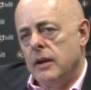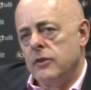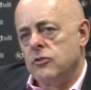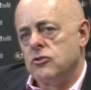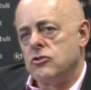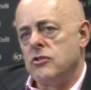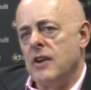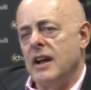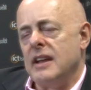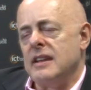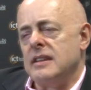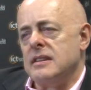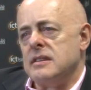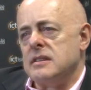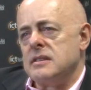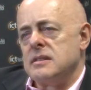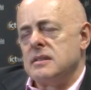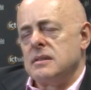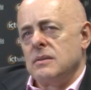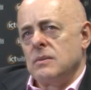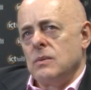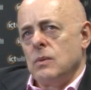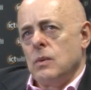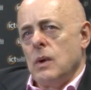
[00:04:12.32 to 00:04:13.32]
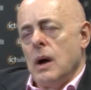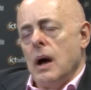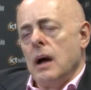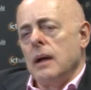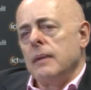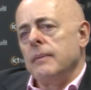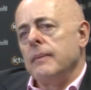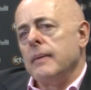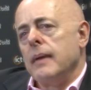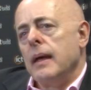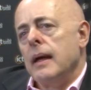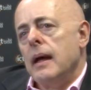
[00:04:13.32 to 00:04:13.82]
Trends.
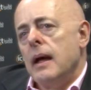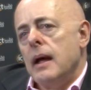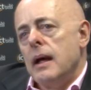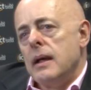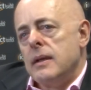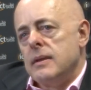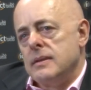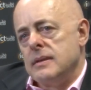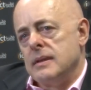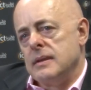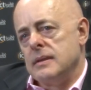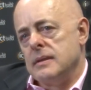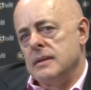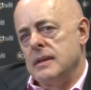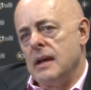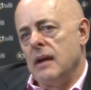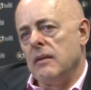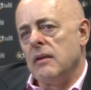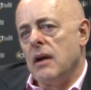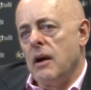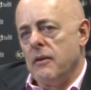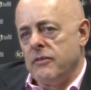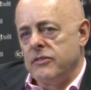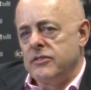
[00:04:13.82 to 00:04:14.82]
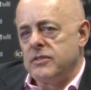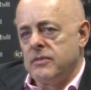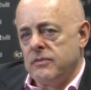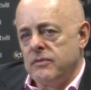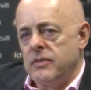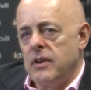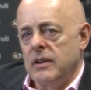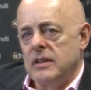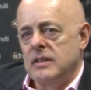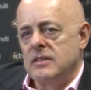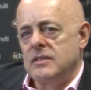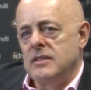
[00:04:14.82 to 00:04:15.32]
Well, there are some
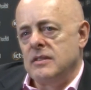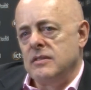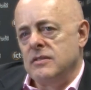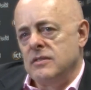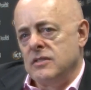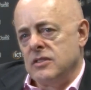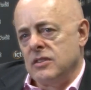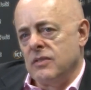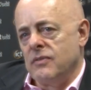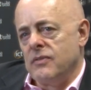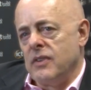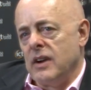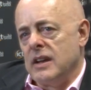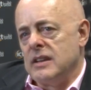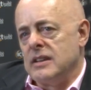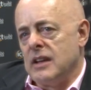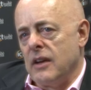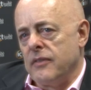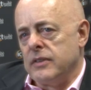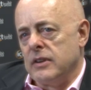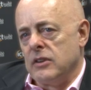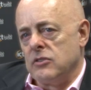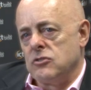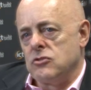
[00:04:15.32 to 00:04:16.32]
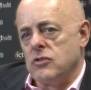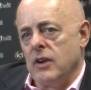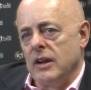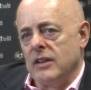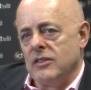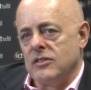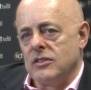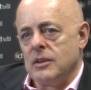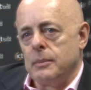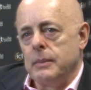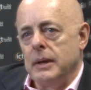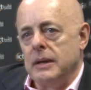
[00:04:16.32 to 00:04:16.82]
very definite
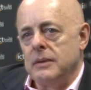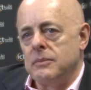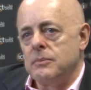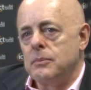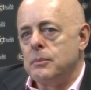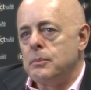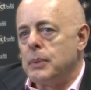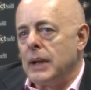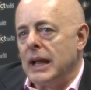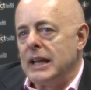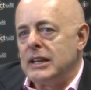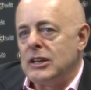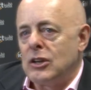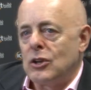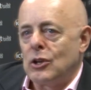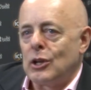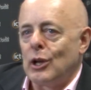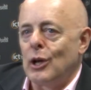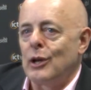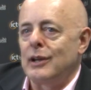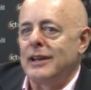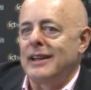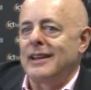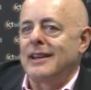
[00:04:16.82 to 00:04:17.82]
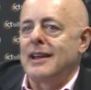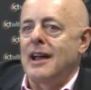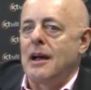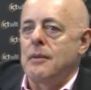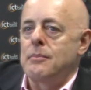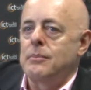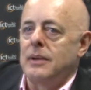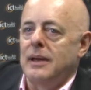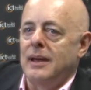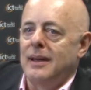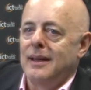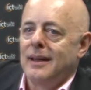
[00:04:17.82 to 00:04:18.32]
trends. I mean, blended learning
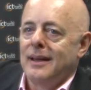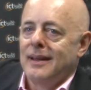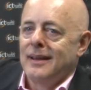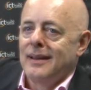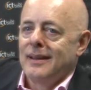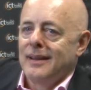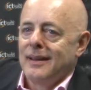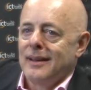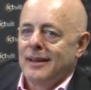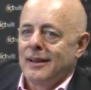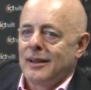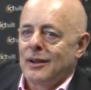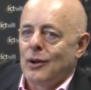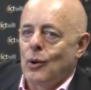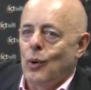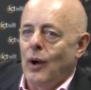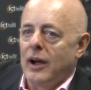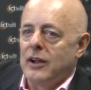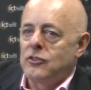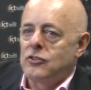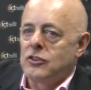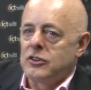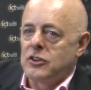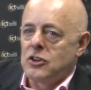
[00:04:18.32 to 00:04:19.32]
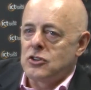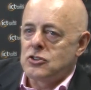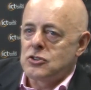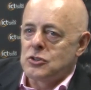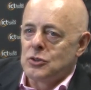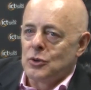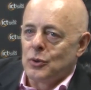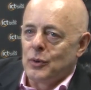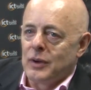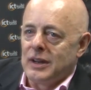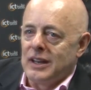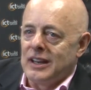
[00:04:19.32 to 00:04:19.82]
can be quite
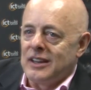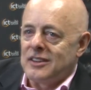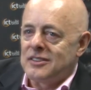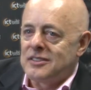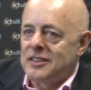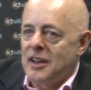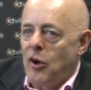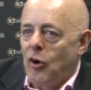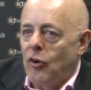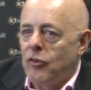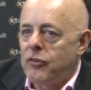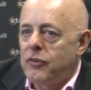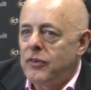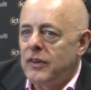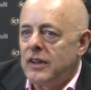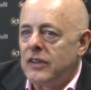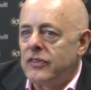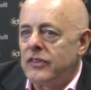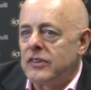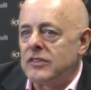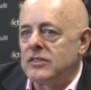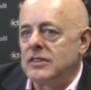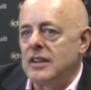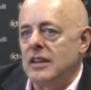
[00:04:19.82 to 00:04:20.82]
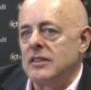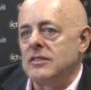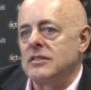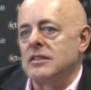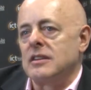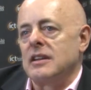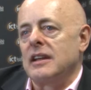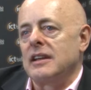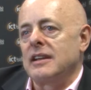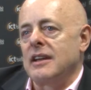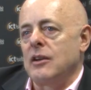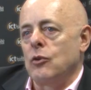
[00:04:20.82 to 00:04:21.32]
traditional in itself, in the sense
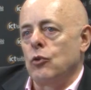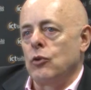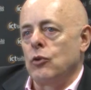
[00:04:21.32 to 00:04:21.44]
that it